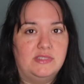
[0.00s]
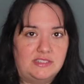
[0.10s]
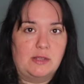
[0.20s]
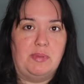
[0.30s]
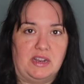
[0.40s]

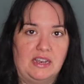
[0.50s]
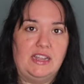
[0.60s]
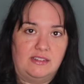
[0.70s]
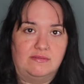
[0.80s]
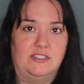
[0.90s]

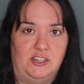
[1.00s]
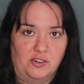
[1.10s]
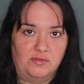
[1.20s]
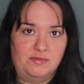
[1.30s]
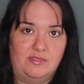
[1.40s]
typically, you
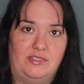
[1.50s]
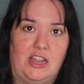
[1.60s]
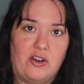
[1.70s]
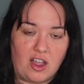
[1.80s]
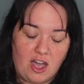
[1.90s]
know,
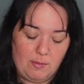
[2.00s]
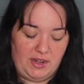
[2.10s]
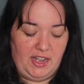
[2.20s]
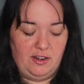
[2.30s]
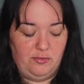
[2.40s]
they're
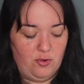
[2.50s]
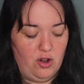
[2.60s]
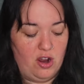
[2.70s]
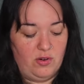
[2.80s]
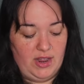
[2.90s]
accommodated for
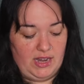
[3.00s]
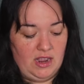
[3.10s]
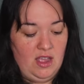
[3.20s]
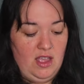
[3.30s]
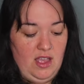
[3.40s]
already.
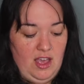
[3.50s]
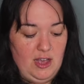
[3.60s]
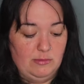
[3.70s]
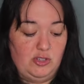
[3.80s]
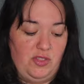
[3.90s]

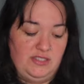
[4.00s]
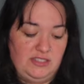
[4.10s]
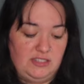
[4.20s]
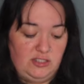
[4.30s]
Um, so this is a